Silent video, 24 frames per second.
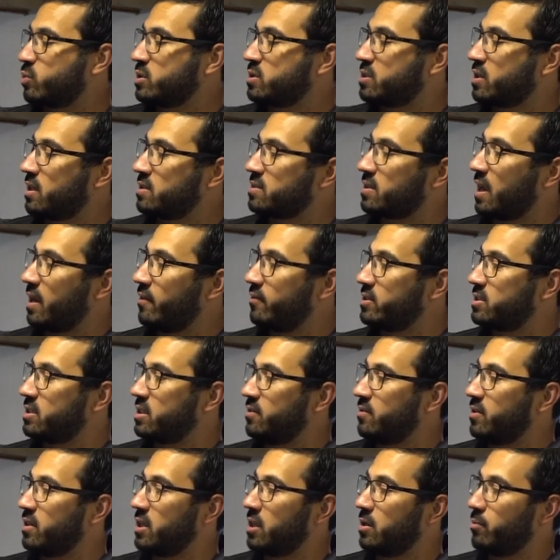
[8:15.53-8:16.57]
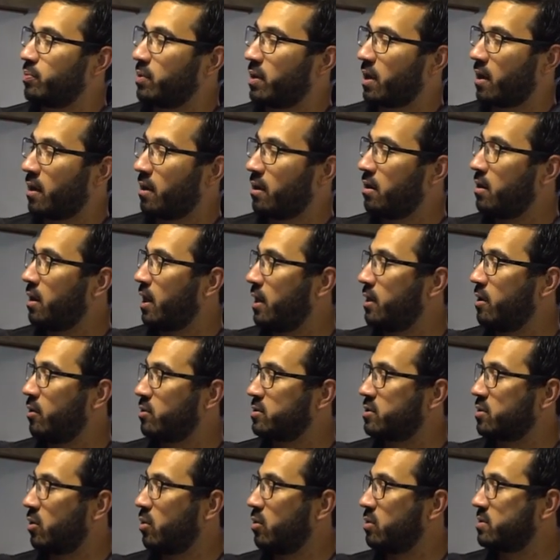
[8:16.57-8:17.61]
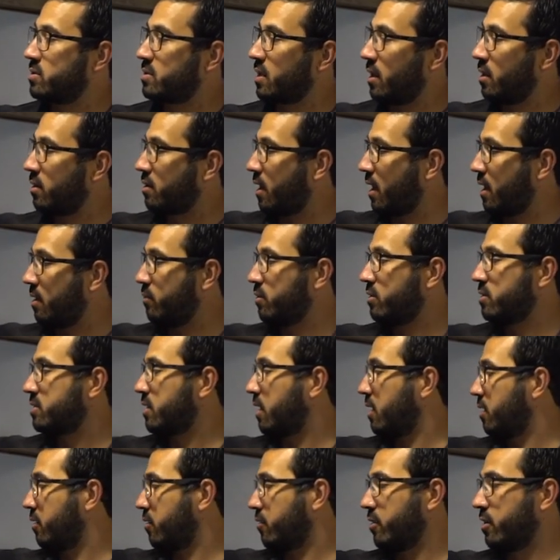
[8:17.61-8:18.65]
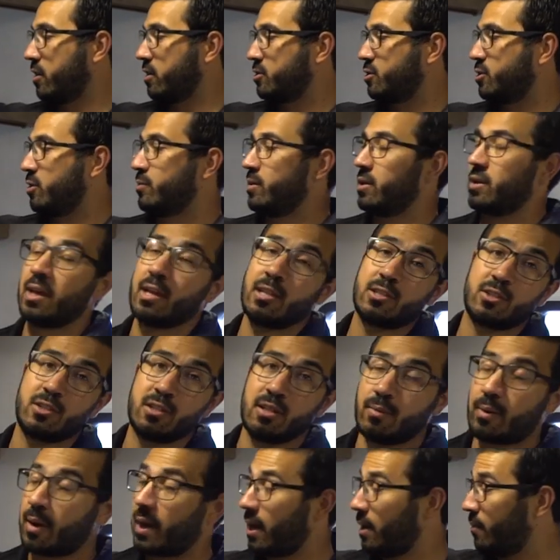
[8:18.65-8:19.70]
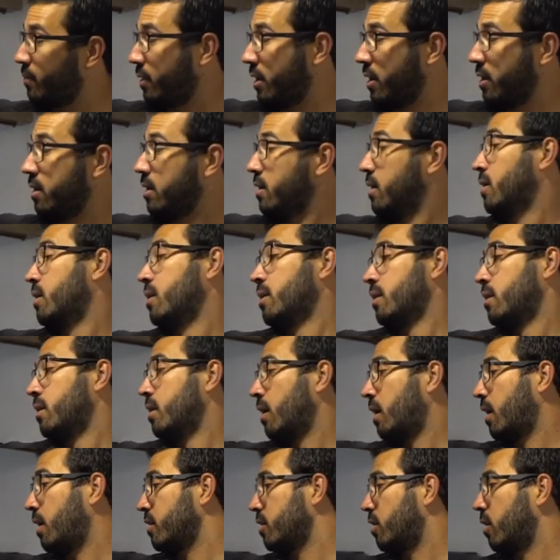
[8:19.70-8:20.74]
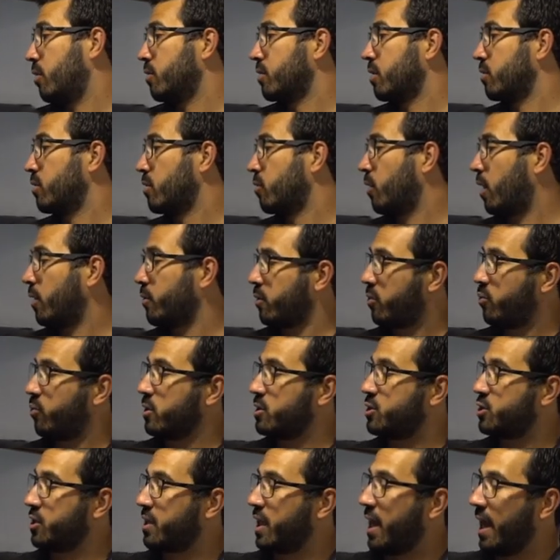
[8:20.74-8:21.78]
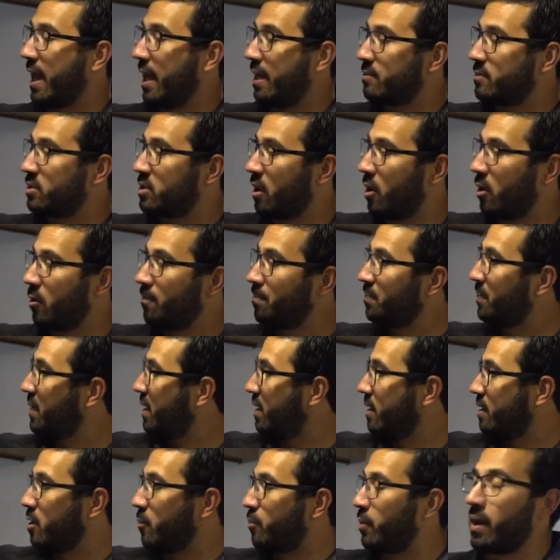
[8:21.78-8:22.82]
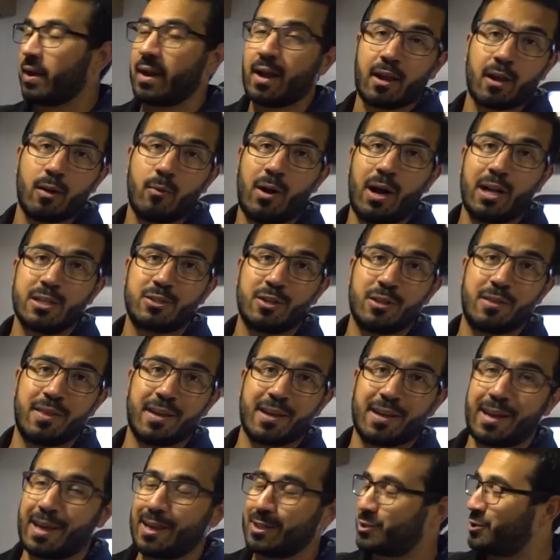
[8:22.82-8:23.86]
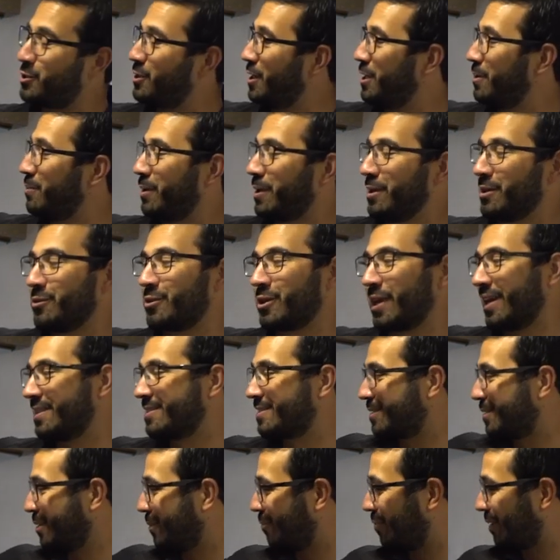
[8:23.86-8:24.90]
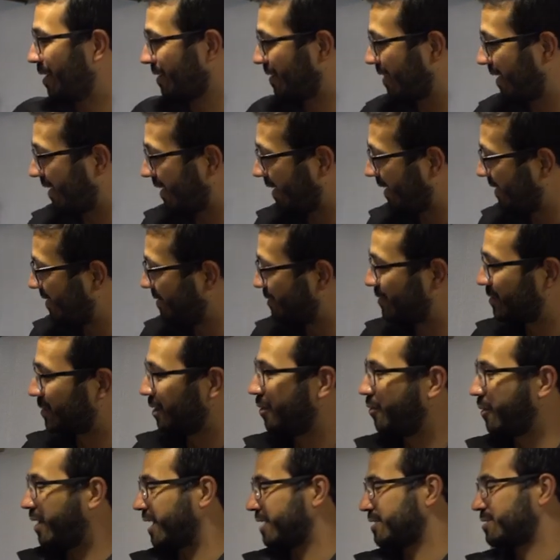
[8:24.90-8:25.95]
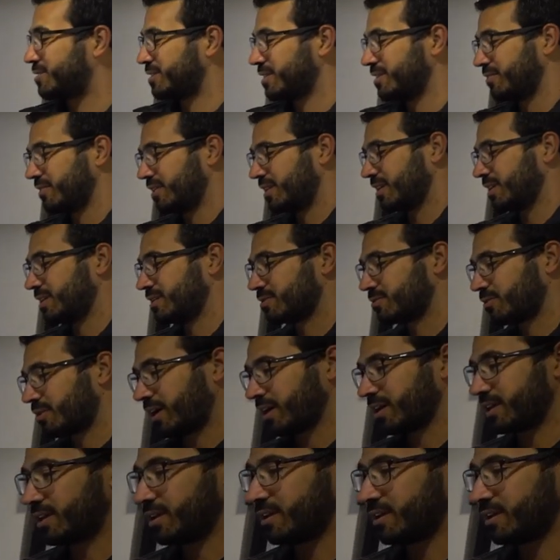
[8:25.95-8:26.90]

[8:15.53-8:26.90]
one does have a DVD player. I know it's old style cables. I agree it should be an HDMI, but you know, you run with what you got. So you're probably not gonna watch anything in HD, but you can still plug that in, still watch DVDs right